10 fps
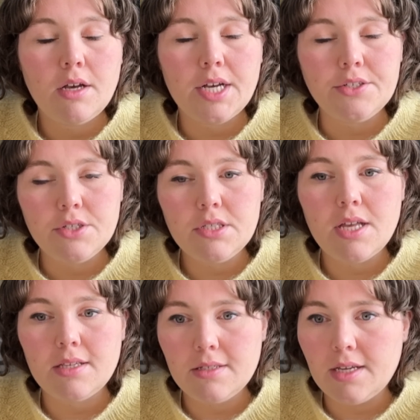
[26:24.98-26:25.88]
just
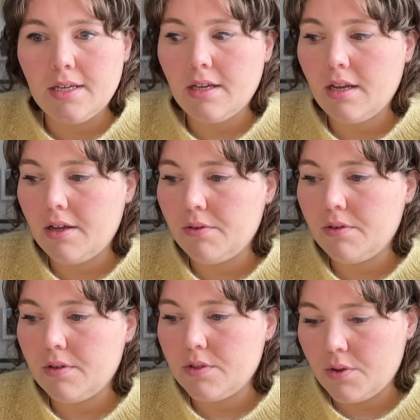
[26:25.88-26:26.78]
last night cut out
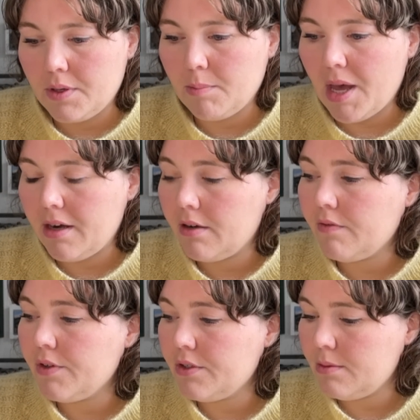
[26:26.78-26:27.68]
a sewing pattern
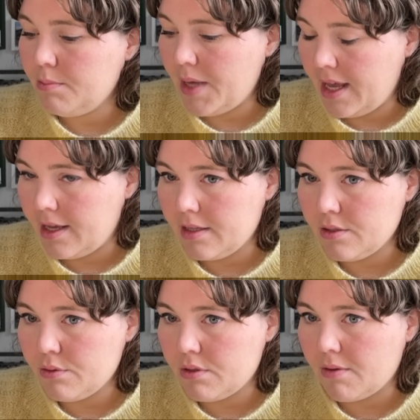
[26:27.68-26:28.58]
for some
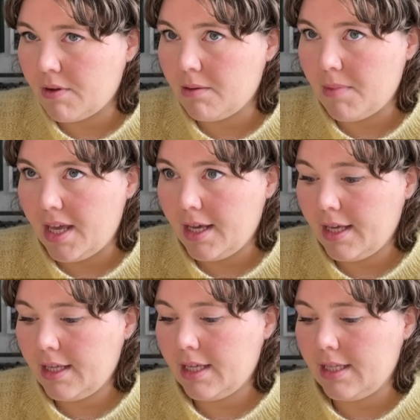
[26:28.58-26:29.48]
pants, which I want to
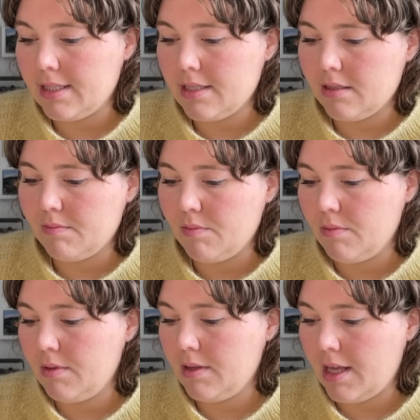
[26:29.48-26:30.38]
make in
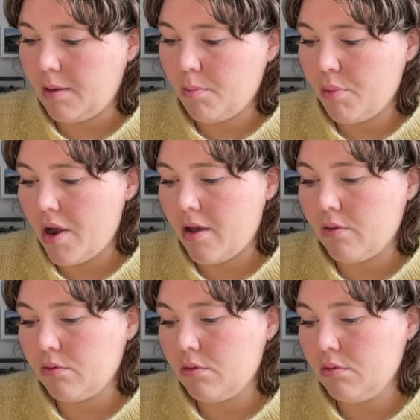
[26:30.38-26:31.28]
some like
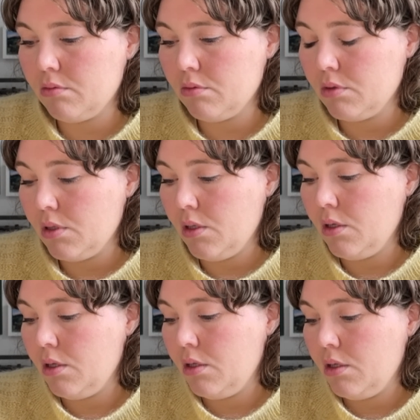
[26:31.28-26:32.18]
brown
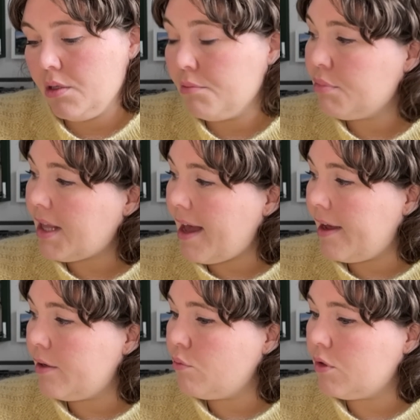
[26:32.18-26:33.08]

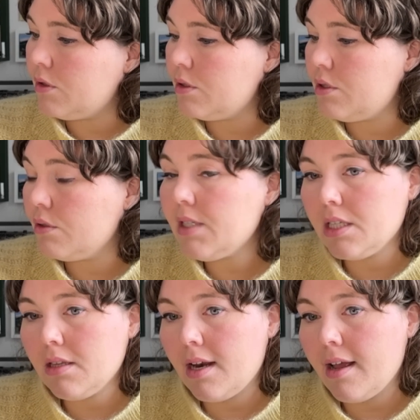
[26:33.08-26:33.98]
plaid wool
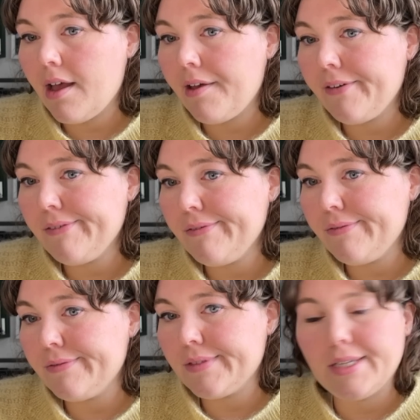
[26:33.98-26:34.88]
suiting that I have.
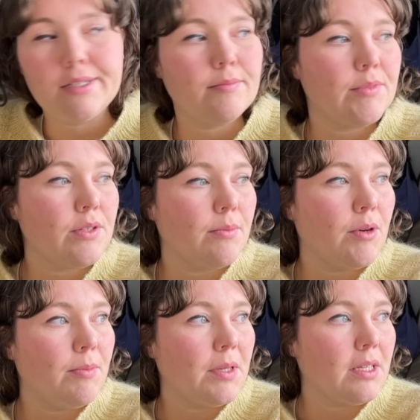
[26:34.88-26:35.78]
So I'm
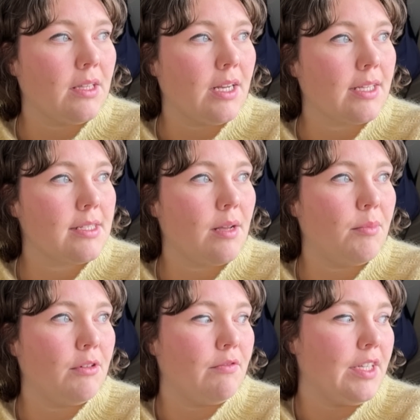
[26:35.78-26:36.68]
hoping in the next
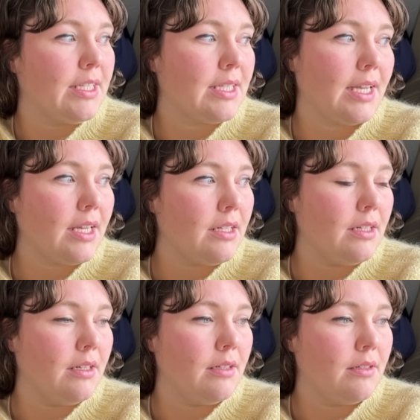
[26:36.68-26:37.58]
couple of weeks I
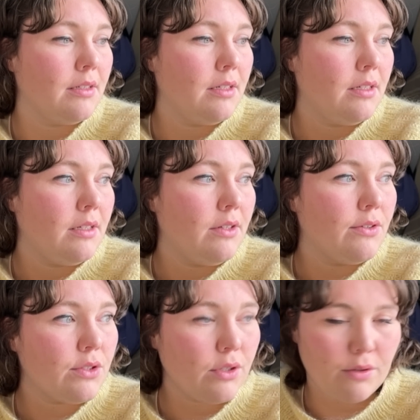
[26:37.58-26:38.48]
can
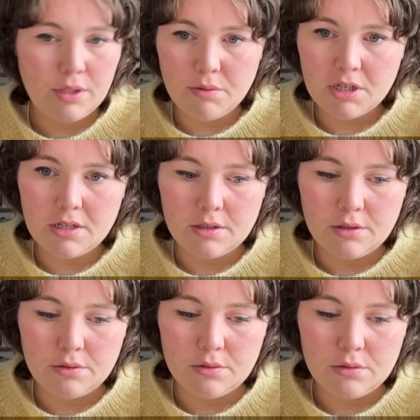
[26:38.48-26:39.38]
slowly work on
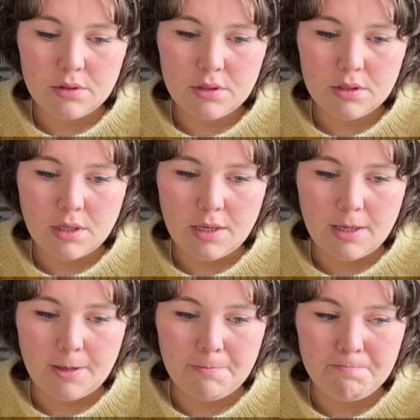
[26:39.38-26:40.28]
those.
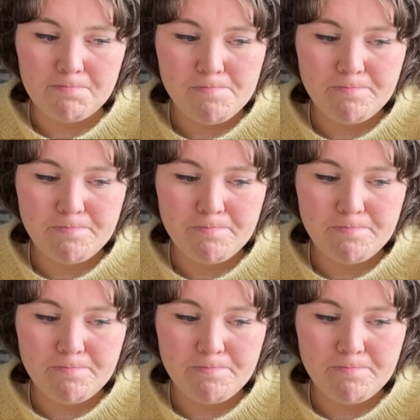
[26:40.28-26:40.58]
Other